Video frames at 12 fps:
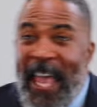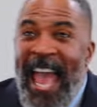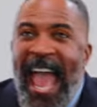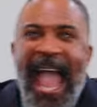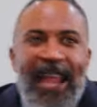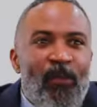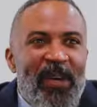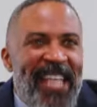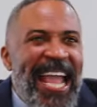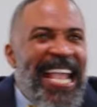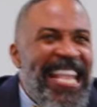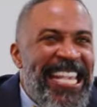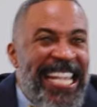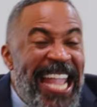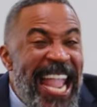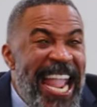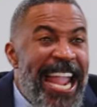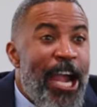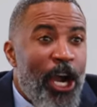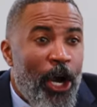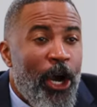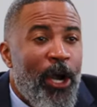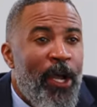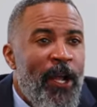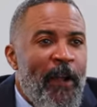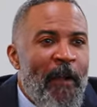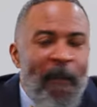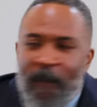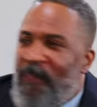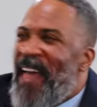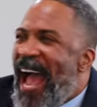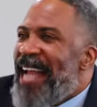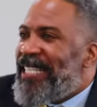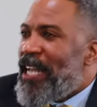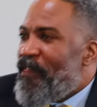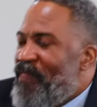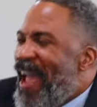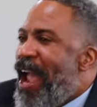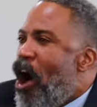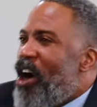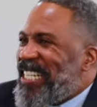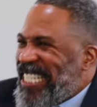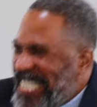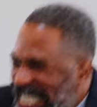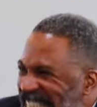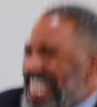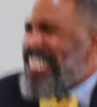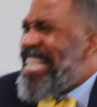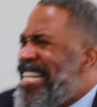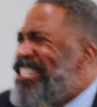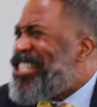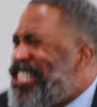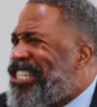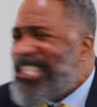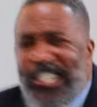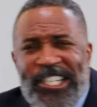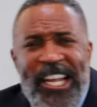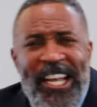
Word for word: And when they hear that they are sentenced,